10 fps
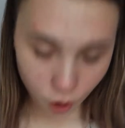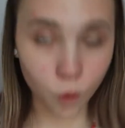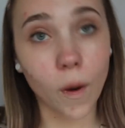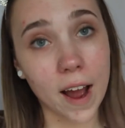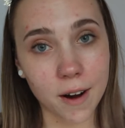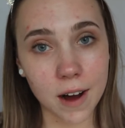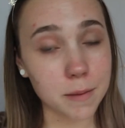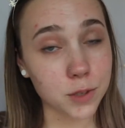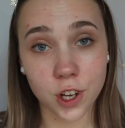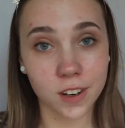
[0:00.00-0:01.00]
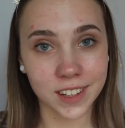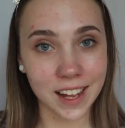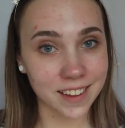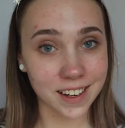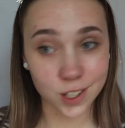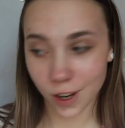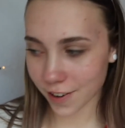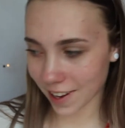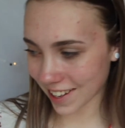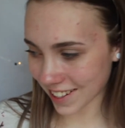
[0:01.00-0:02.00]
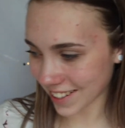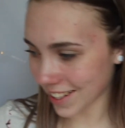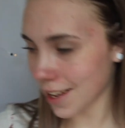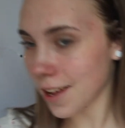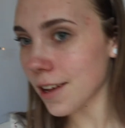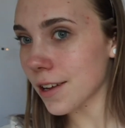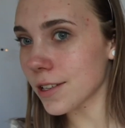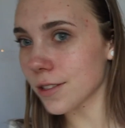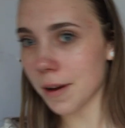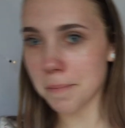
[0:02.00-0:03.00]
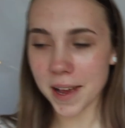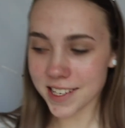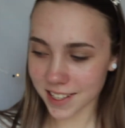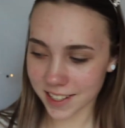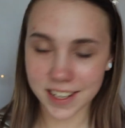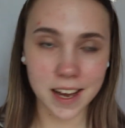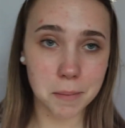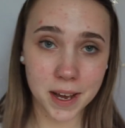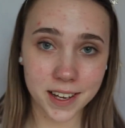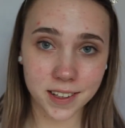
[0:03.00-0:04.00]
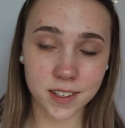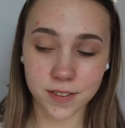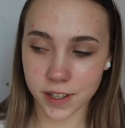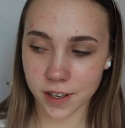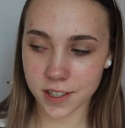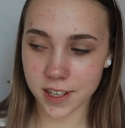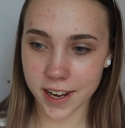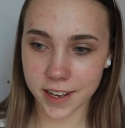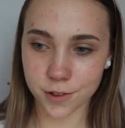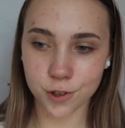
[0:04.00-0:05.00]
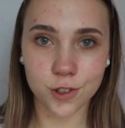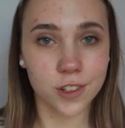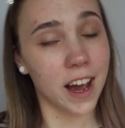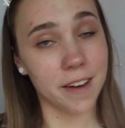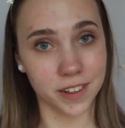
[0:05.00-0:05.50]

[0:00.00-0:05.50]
wow, I'm so glad that is over. So I basically am making this video today just to have